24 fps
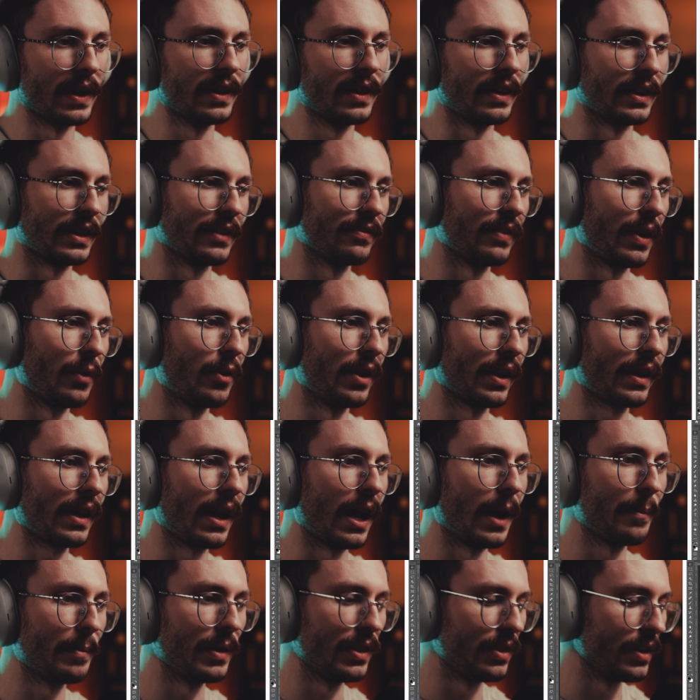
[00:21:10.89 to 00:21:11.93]
Like if I want to
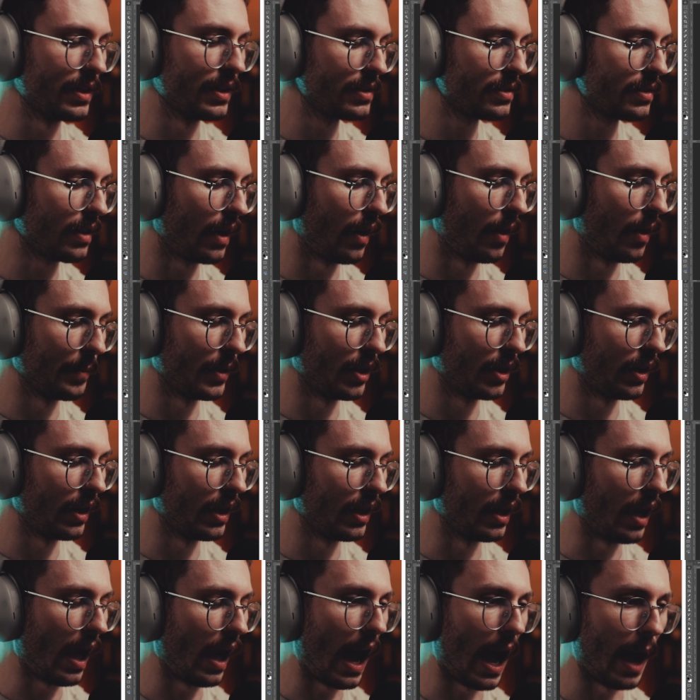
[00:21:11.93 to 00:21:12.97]
copy this, I'm going to hit
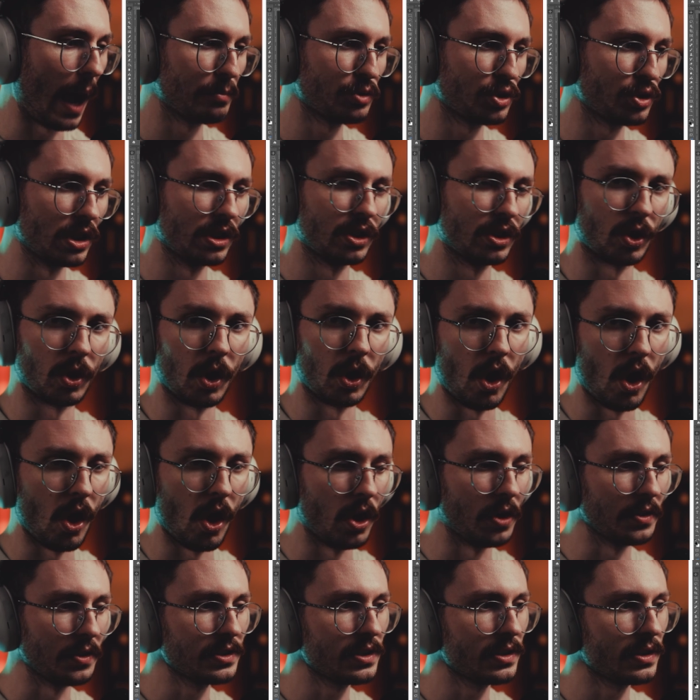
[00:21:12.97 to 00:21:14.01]
Option or
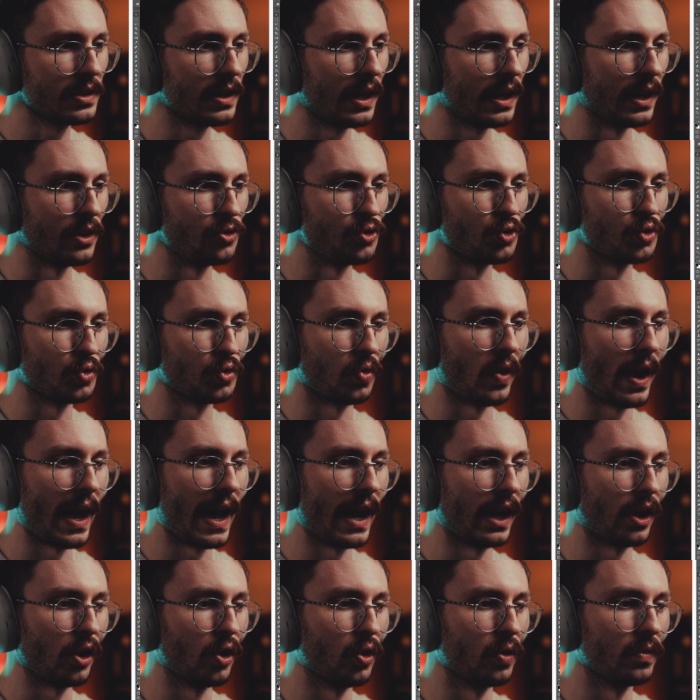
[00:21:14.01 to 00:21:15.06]
Alt and
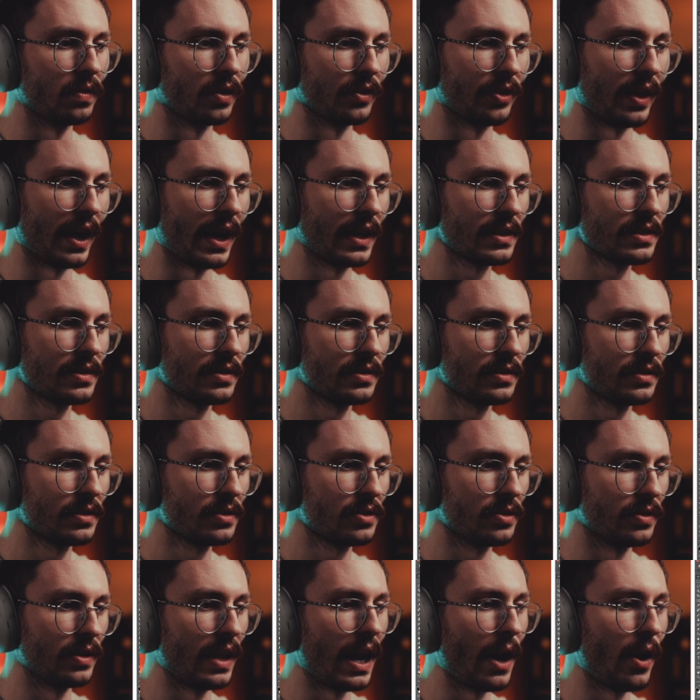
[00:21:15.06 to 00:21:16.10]
drag over that. So
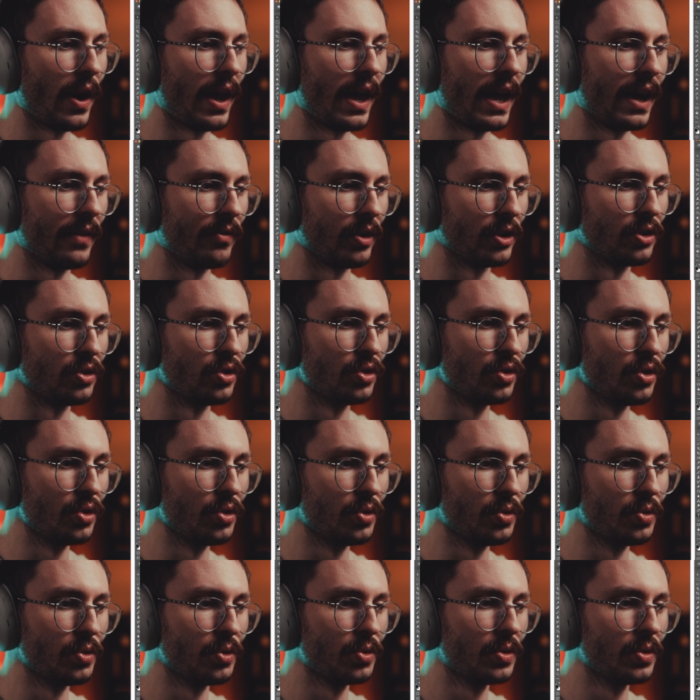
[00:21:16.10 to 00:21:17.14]
now I have a new